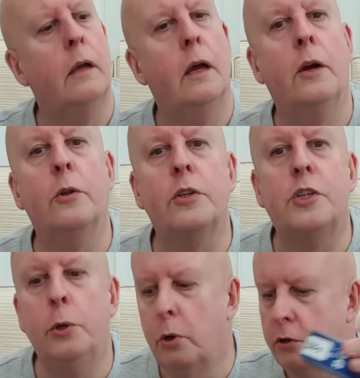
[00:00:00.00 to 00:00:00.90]
Another
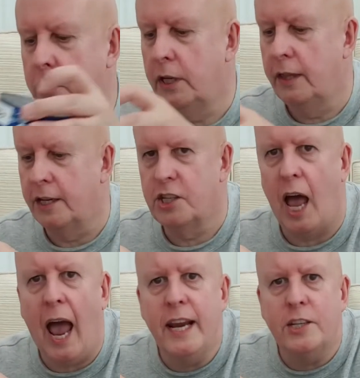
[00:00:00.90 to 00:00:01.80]
200, that's
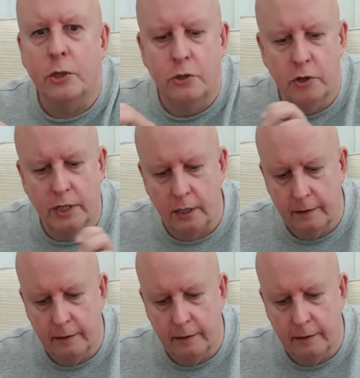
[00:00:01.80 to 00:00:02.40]
800.